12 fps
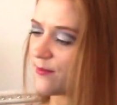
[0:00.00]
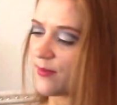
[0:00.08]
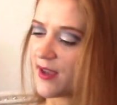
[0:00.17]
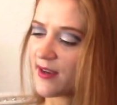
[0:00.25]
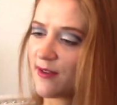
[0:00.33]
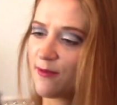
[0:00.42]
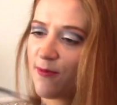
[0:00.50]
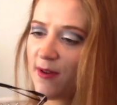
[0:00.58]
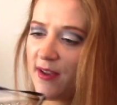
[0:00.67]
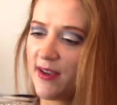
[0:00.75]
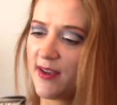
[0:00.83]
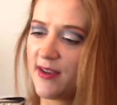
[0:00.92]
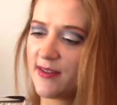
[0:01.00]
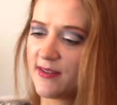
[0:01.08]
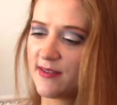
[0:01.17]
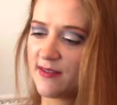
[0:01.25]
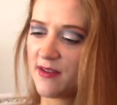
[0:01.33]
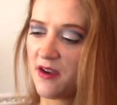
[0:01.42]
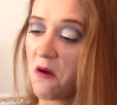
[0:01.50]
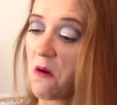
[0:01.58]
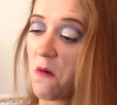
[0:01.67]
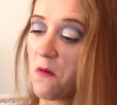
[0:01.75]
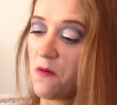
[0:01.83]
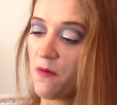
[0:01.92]
Black and white.
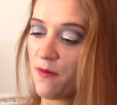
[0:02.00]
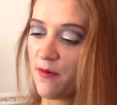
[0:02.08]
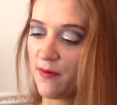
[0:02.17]
Oh!